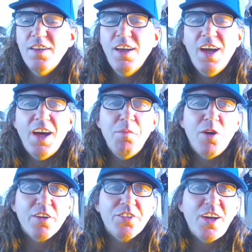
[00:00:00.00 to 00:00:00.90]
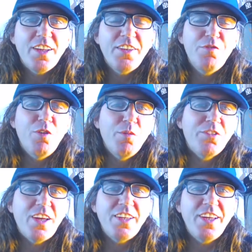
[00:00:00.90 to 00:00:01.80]
Hi, Marcus Conte, former
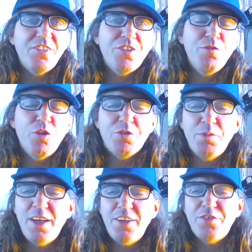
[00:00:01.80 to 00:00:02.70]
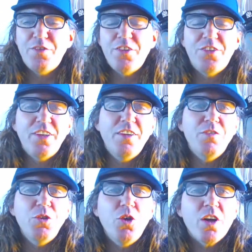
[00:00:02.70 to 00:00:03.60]
sanitation enforcement agent for the City of
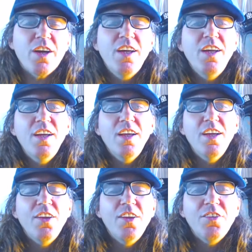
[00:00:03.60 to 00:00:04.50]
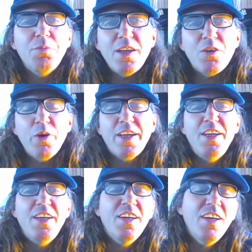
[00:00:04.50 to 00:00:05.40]
New York. This will be a
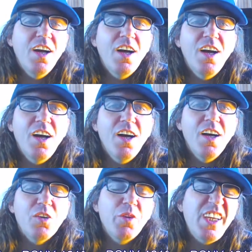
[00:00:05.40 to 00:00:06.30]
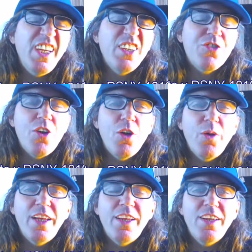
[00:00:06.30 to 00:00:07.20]
quickie, uh, quickie intro,
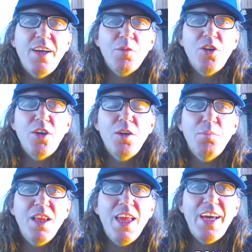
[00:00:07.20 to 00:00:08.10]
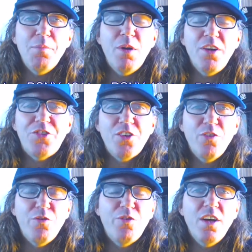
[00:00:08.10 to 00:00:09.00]
and then I'm going to play a bunch
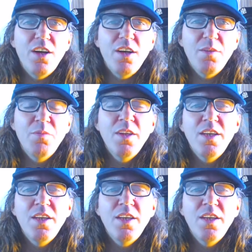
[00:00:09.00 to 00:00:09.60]
of um,